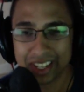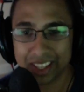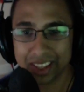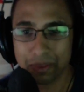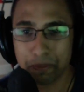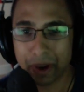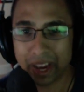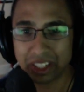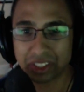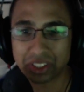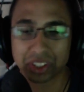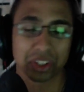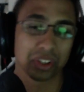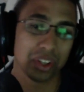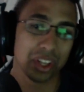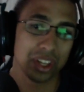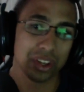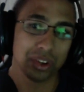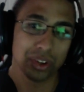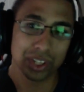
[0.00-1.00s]
Basically,
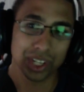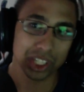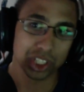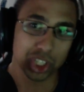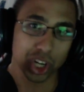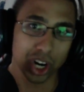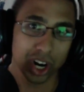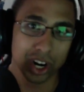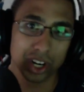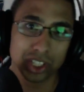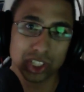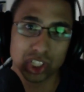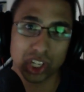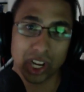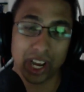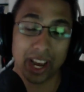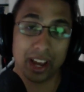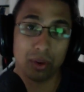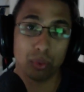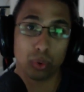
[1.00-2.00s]
you'd get charge,
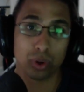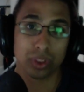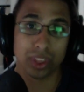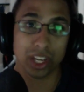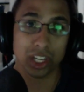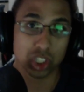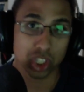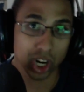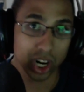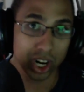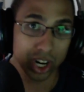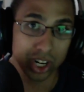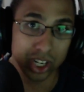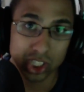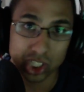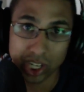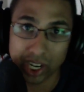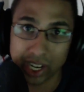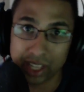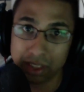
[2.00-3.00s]
and when they
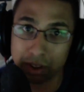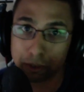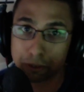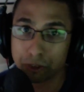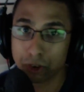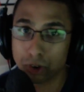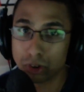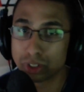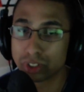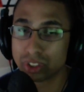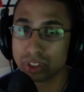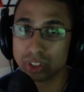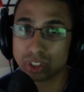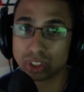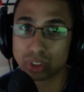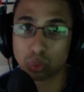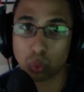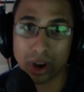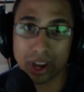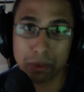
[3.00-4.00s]
charge and their first
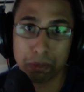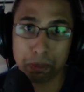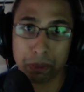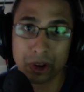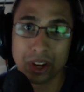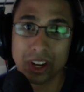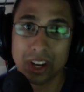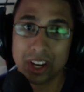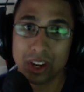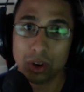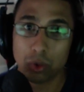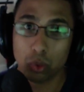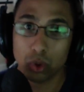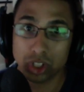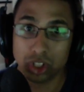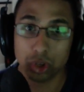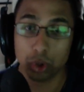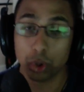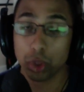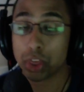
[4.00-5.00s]
swipe would
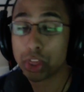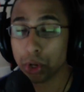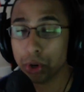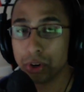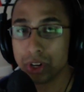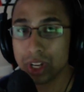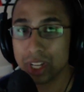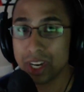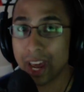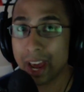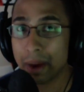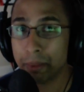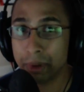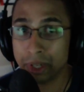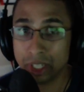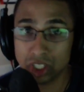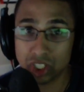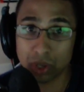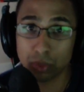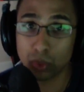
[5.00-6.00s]
do 30 damage, and